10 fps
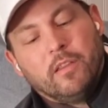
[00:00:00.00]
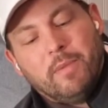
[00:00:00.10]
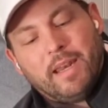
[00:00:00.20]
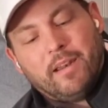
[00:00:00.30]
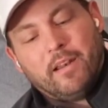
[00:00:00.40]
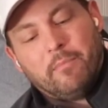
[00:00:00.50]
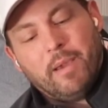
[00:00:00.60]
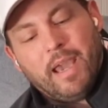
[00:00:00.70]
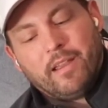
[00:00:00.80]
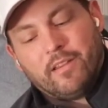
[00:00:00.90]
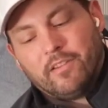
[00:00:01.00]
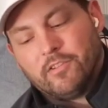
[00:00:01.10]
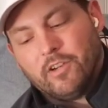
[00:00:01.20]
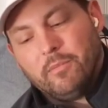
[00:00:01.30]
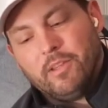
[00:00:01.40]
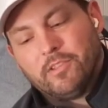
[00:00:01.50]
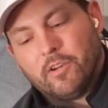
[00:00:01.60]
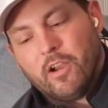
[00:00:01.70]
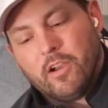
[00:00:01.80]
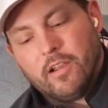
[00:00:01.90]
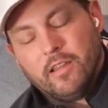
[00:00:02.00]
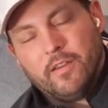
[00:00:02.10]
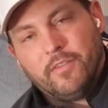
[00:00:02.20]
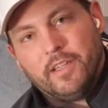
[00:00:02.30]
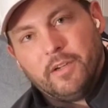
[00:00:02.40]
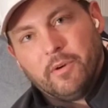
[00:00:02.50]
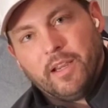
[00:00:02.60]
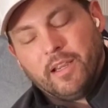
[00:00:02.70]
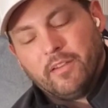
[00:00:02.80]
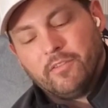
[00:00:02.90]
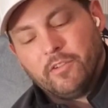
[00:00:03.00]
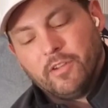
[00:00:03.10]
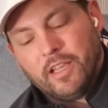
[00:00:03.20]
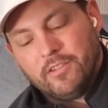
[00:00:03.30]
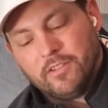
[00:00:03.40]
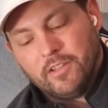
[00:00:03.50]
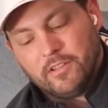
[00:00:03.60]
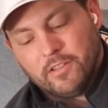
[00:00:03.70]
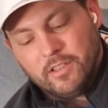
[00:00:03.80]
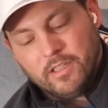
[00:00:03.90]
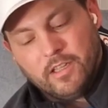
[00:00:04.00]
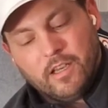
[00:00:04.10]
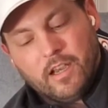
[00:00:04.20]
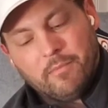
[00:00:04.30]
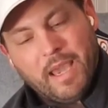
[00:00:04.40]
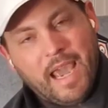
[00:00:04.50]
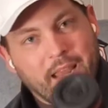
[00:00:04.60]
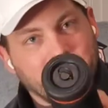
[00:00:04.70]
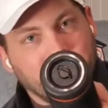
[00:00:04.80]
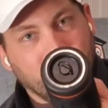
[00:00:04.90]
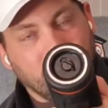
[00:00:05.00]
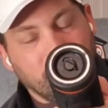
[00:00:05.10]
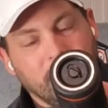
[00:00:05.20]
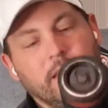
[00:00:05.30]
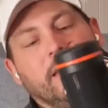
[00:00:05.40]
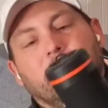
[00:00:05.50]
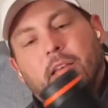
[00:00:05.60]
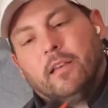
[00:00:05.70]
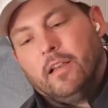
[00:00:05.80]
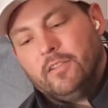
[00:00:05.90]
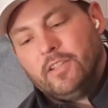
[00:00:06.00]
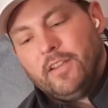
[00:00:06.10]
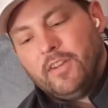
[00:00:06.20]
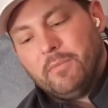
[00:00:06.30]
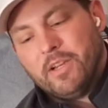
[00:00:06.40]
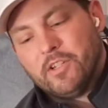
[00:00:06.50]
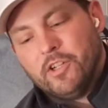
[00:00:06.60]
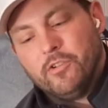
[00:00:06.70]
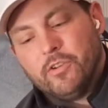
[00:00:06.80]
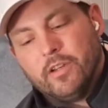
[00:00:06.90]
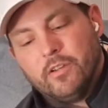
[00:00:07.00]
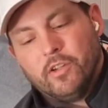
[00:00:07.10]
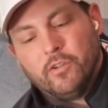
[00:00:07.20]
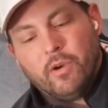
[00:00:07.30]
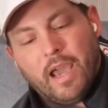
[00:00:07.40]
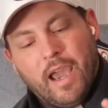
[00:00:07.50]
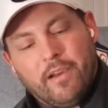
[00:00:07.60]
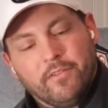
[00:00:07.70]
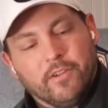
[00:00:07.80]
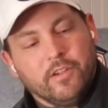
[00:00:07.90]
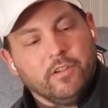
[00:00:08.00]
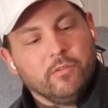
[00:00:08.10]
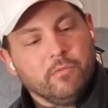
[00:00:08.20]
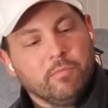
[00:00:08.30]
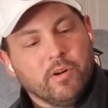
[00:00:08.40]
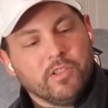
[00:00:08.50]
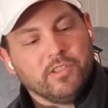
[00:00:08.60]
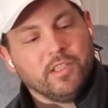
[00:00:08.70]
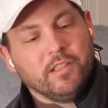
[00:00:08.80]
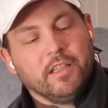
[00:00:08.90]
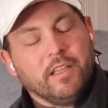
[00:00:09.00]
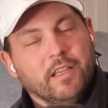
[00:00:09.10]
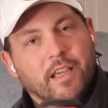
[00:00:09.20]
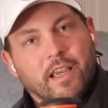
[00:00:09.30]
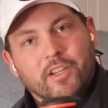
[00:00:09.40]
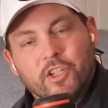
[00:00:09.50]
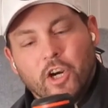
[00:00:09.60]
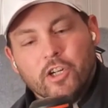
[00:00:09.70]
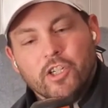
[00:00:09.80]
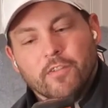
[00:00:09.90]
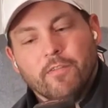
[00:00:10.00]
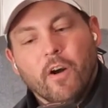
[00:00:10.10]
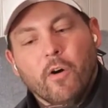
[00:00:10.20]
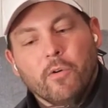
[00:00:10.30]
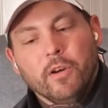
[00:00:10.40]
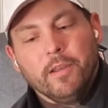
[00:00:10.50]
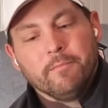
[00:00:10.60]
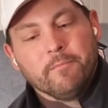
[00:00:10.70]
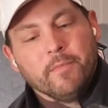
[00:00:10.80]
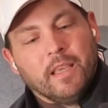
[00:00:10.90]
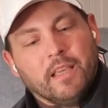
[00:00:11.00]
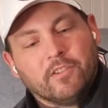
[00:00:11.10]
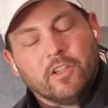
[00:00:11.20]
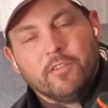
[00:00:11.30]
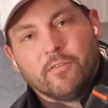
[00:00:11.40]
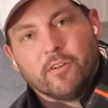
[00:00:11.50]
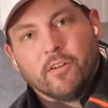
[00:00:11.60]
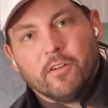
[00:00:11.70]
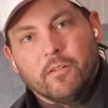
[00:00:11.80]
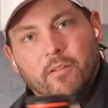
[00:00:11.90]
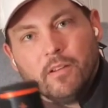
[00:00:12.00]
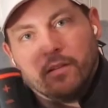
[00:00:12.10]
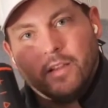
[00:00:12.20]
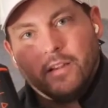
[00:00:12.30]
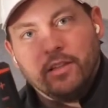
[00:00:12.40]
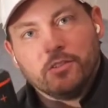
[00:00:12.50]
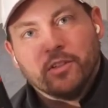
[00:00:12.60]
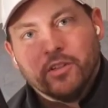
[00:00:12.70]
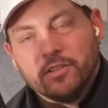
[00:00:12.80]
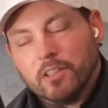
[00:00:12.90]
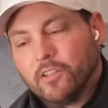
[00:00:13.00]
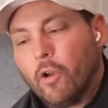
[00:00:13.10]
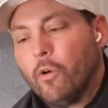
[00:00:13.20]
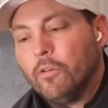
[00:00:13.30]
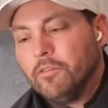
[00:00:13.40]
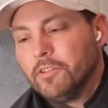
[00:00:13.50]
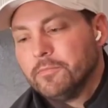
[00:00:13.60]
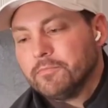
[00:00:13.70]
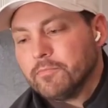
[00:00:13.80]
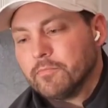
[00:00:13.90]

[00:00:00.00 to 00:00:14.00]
The magnet on the back, extremely strong. I love the D-ring. It gives you a nice little added safety measure you can do after you purchase it. It can charge your phone. It's good for at least 36 holes.